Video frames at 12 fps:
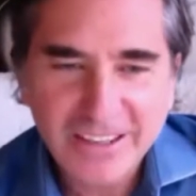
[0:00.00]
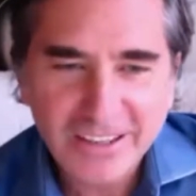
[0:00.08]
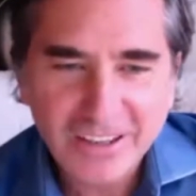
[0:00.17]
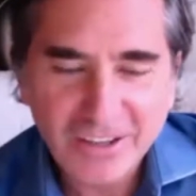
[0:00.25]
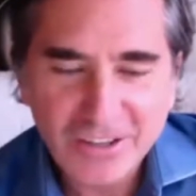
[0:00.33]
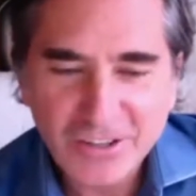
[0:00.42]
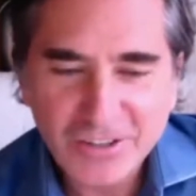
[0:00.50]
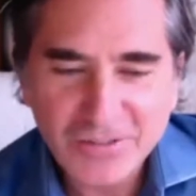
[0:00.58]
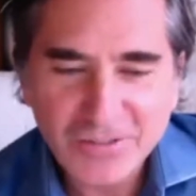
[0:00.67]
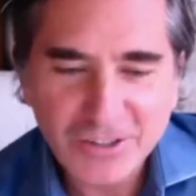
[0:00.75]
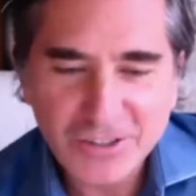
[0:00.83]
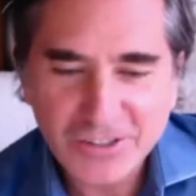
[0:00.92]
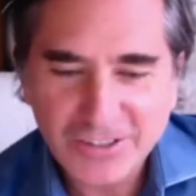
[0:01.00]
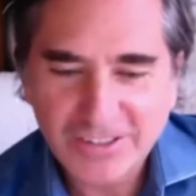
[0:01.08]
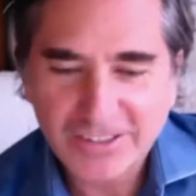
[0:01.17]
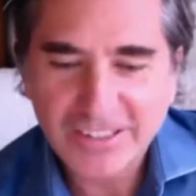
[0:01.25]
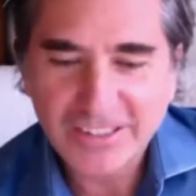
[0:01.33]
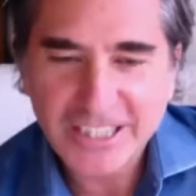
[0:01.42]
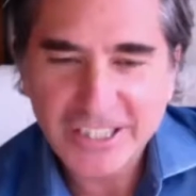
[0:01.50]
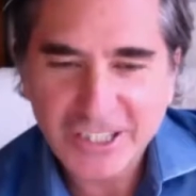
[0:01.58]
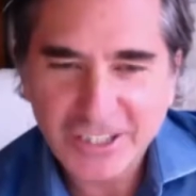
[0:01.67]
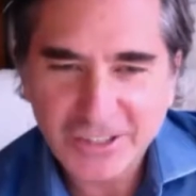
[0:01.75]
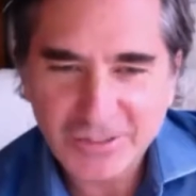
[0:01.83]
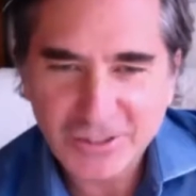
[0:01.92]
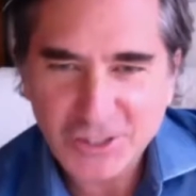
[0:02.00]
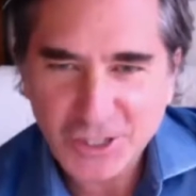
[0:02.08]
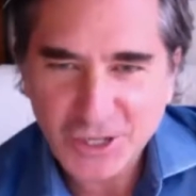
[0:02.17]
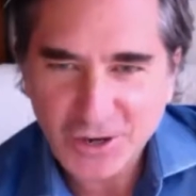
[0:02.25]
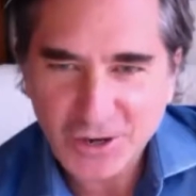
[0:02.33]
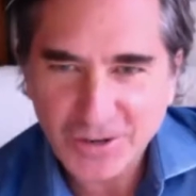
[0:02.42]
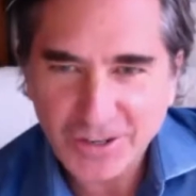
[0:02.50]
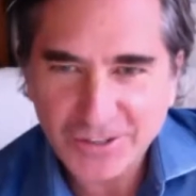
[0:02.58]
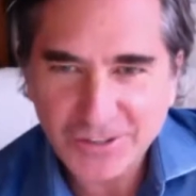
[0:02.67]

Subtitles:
on this first edition of your show in